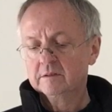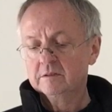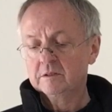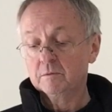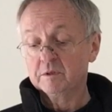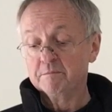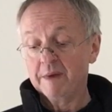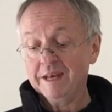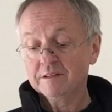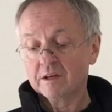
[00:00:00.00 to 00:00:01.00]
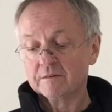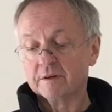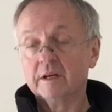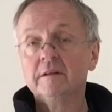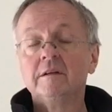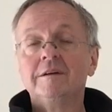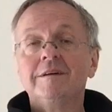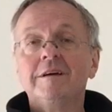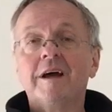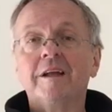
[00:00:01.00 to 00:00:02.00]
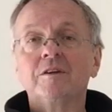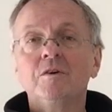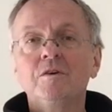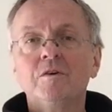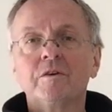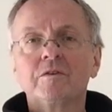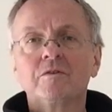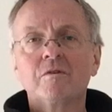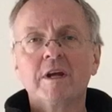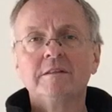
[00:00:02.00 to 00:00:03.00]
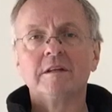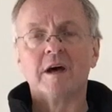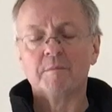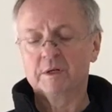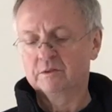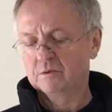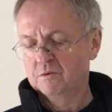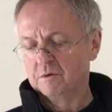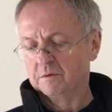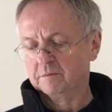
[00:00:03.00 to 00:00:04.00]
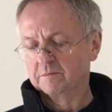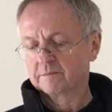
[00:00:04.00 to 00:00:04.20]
She was bent over and could not straighten up at all.